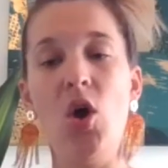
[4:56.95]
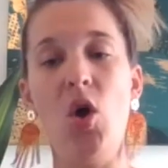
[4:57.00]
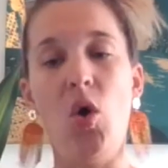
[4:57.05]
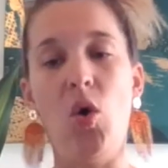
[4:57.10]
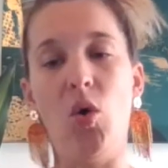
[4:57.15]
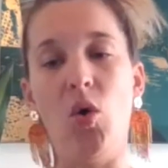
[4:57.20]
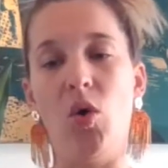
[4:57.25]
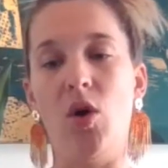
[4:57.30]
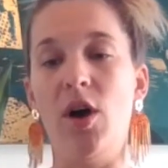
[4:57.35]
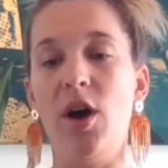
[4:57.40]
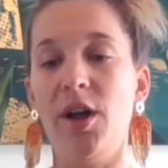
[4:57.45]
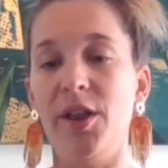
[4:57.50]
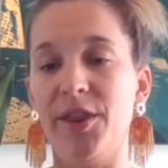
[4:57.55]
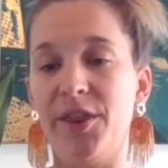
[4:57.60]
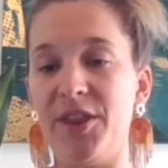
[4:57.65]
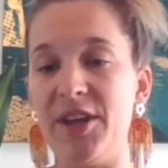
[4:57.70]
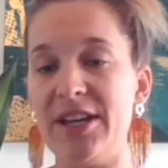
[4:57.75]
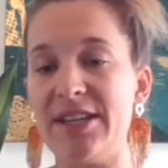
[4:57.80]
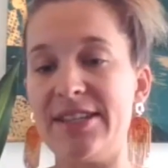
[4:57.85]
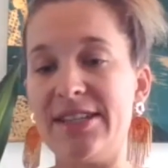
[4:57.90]
or
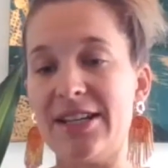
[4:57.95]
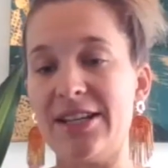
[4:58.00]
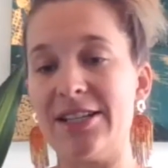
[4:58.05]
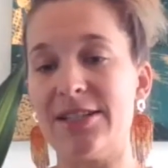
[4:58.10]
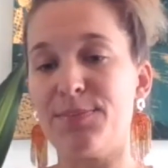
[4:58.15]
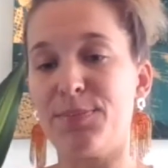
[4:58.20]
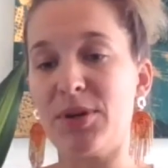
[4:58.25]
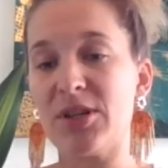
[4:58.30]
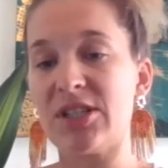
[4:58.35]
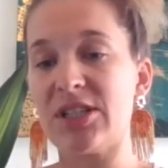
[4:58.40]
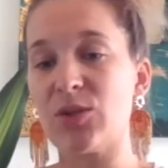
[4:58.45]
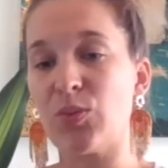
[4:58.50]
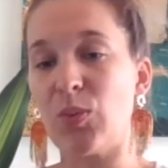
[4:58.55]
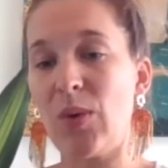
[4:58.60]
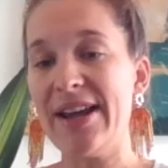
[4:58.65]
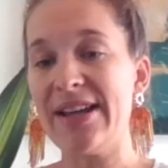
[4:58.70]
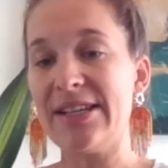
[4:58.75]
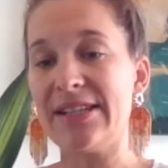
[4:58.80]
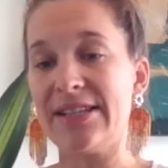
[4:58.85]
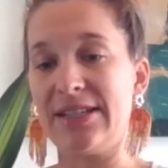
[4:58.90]
this is
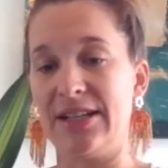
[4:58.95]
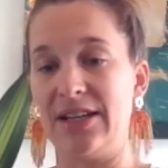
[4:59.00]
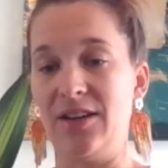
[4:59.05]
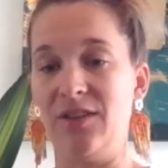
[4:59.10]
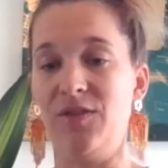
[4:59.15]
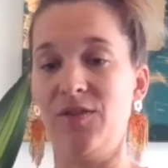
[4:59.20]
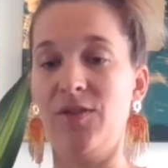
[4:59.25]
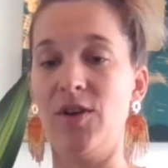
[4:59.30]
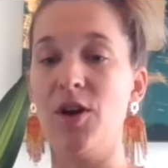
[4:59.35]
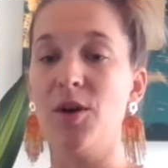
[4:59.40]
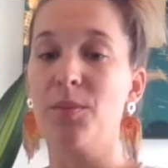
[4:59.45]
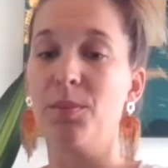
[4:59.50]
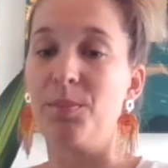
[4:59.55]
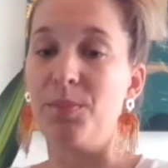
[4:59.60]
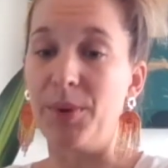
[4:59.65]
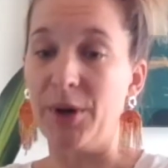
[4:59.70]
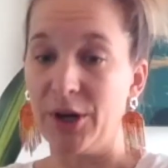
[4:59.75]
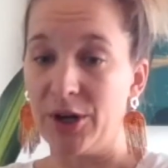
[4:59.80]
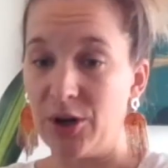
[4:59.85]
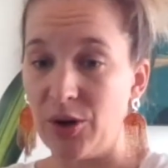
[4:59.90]
persuasive
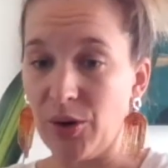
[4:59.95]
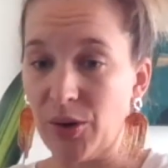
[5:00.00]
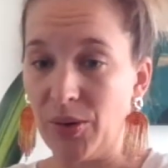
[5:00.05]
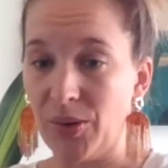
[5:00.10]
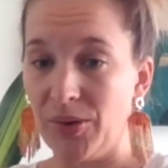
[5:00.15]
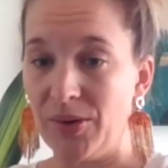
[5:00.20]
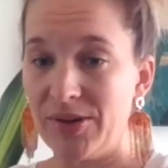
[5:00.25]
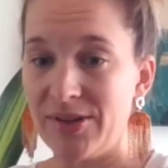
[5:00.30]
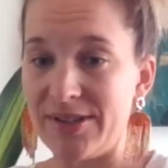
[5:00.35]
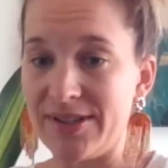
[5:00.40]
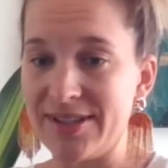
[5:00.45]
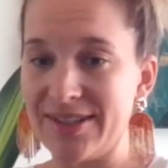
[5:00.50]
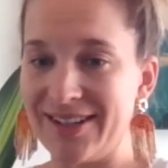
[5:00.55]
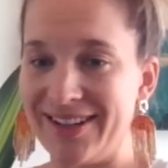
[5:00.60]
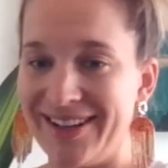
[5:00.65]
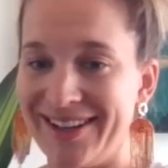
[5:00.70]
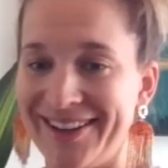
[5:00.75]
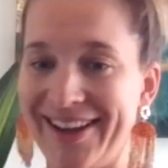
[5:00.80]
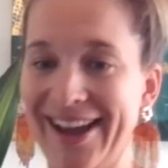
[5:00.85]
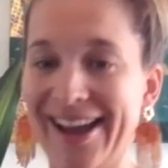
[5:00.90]
because,
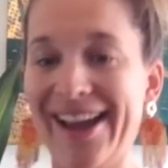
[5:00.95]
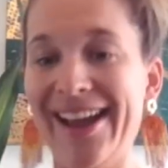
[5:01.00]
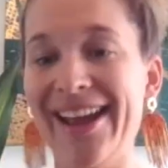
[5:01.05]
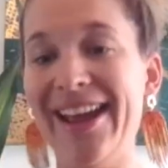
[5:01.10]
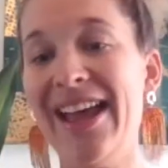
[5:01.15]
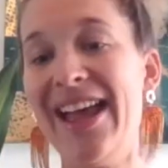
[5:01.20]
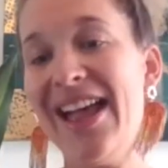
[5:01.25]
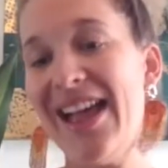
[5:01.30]
okay?